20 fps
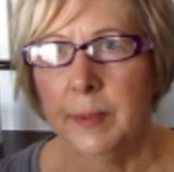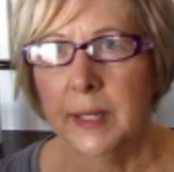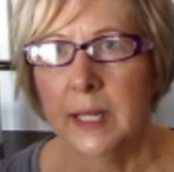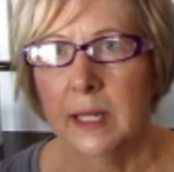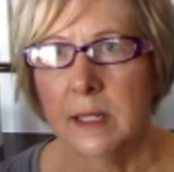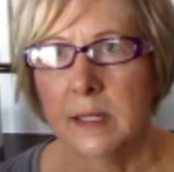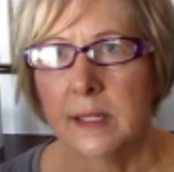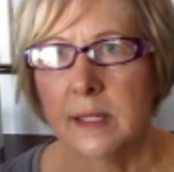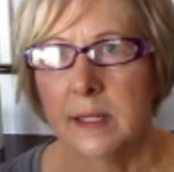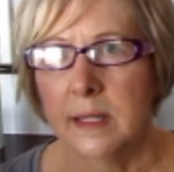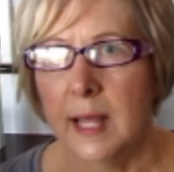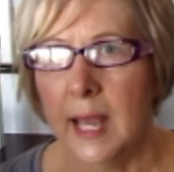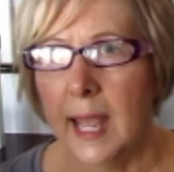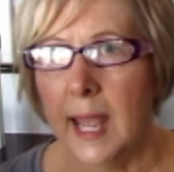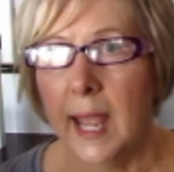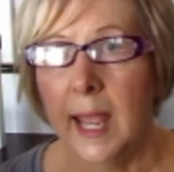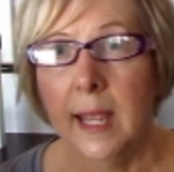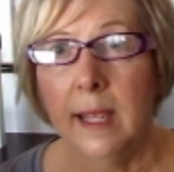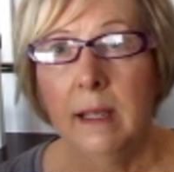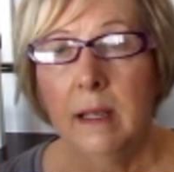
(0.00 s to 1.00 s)
because
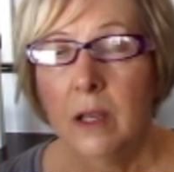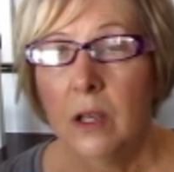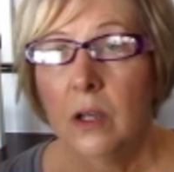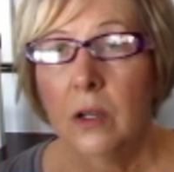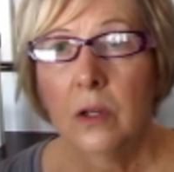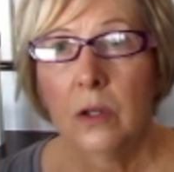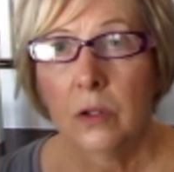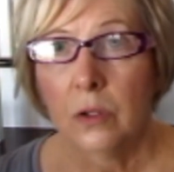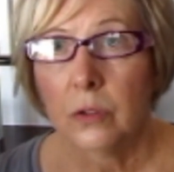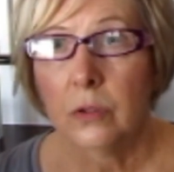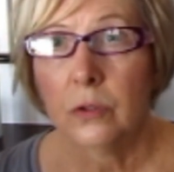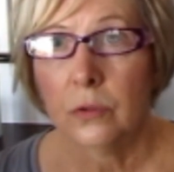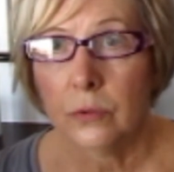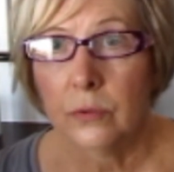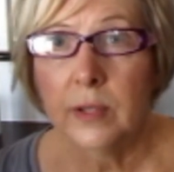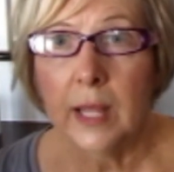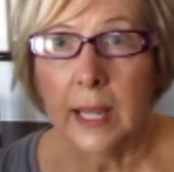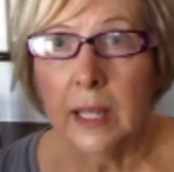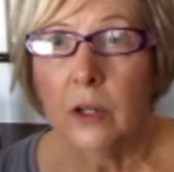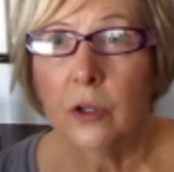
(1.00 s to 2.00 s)
they
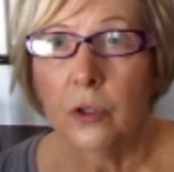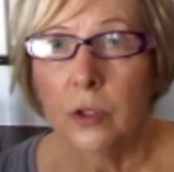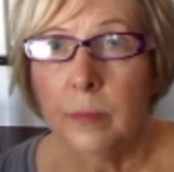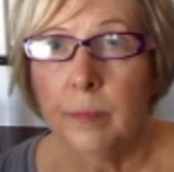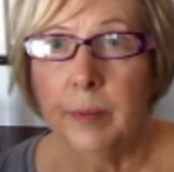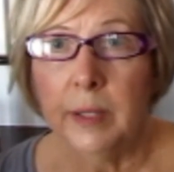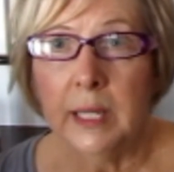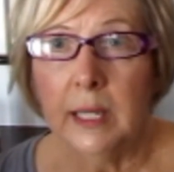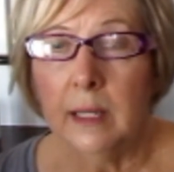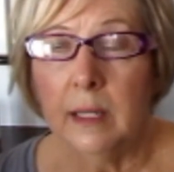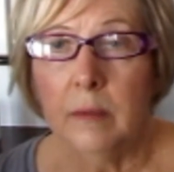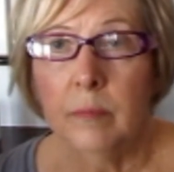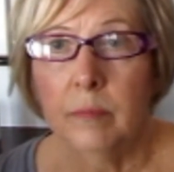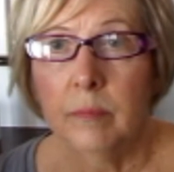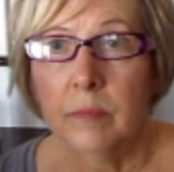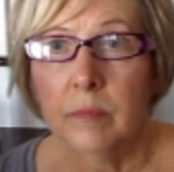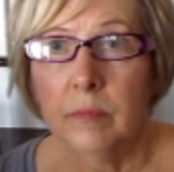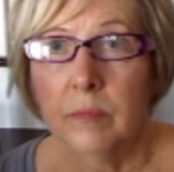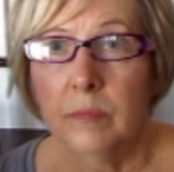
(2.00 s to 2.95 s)
they could be,